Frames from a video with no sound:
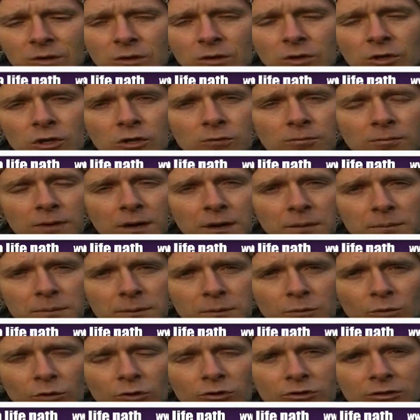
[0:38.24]
You might be
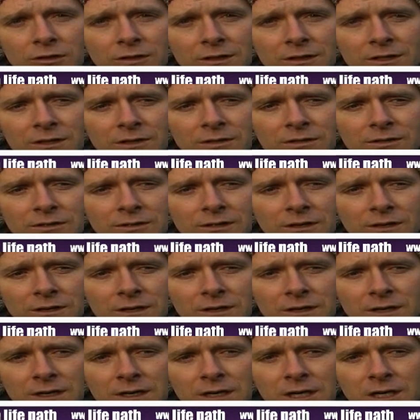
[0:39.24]
watching this
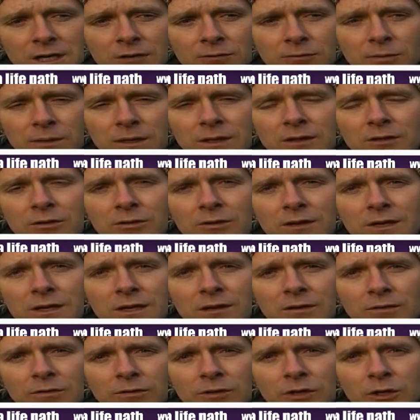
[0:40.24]
and you've been doing it
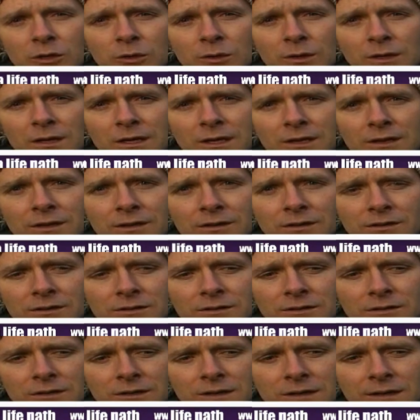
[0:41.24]
a few
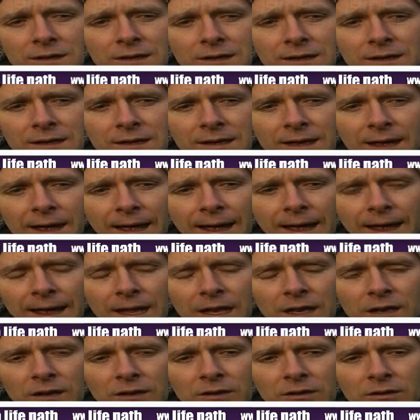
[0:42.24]
years
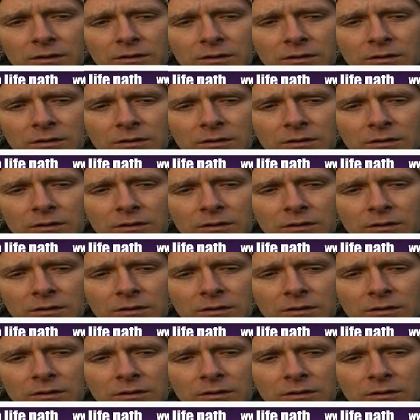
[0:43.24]
and